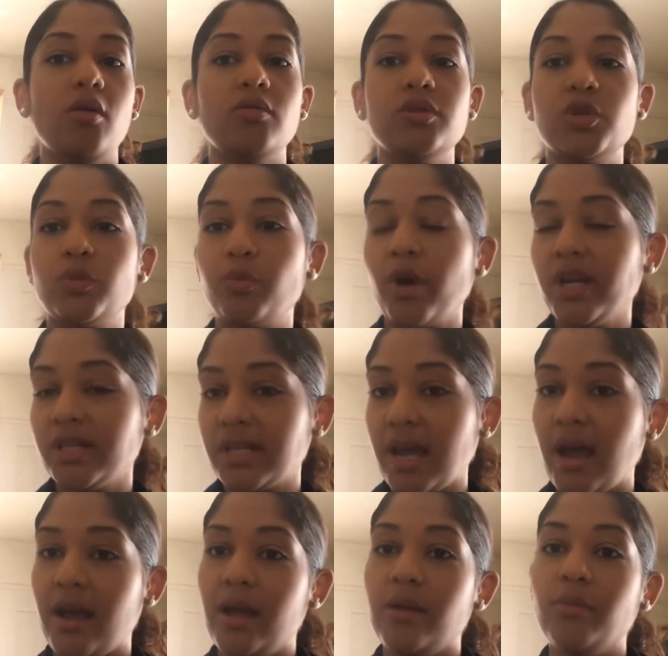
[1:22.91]

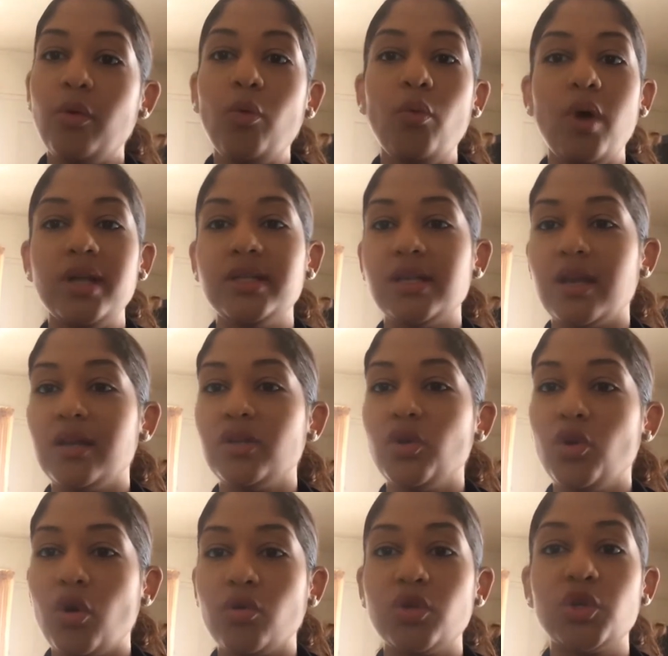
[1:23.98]
Springtime, what does,
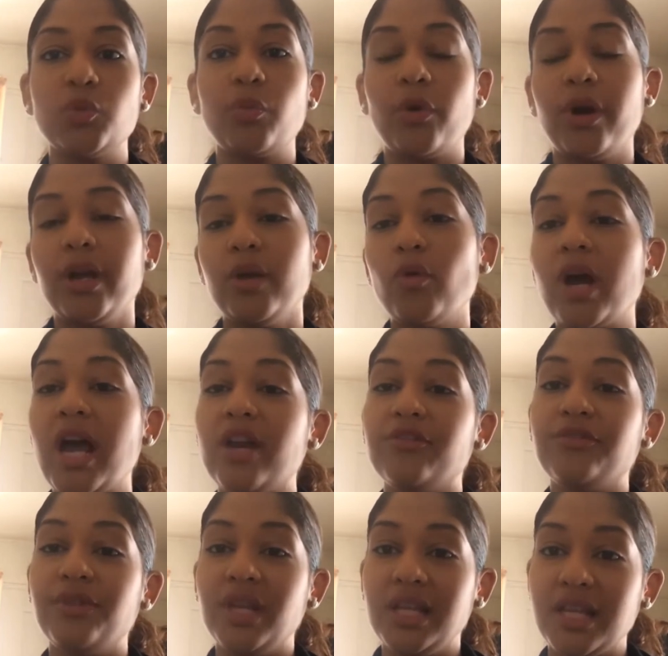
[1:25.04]
spring, what kind of
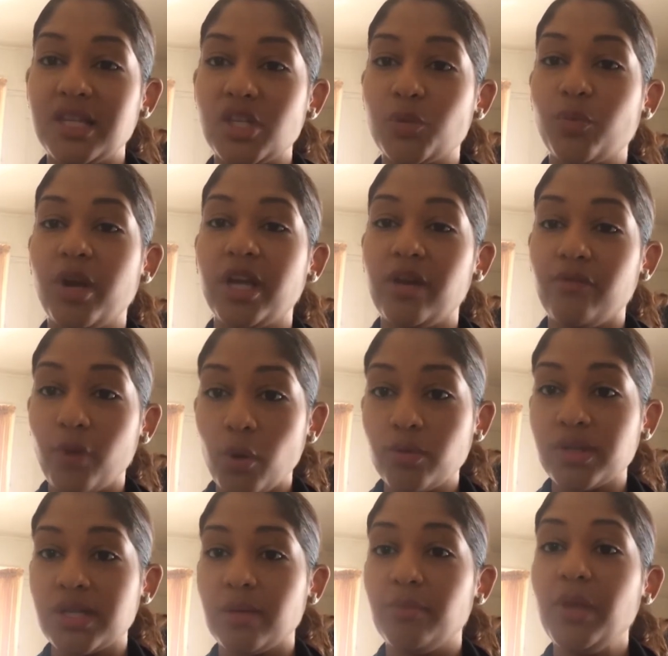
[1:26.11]
feelings spring
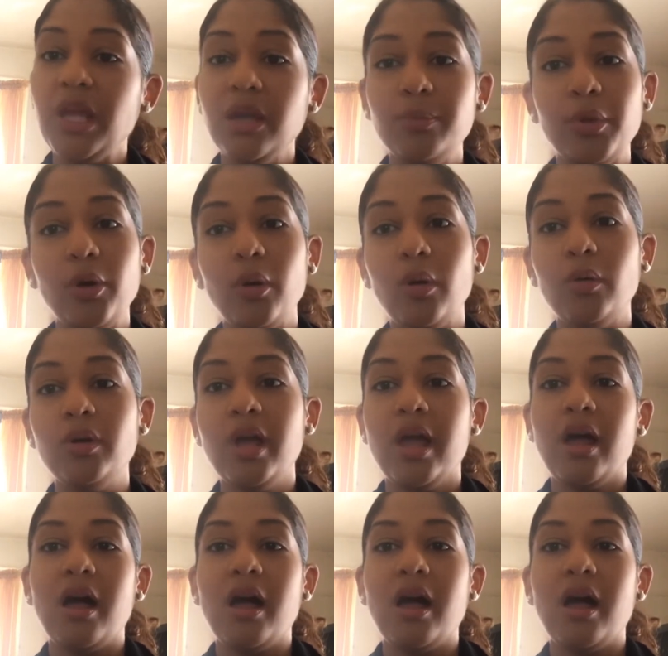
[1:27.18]
invokes in people,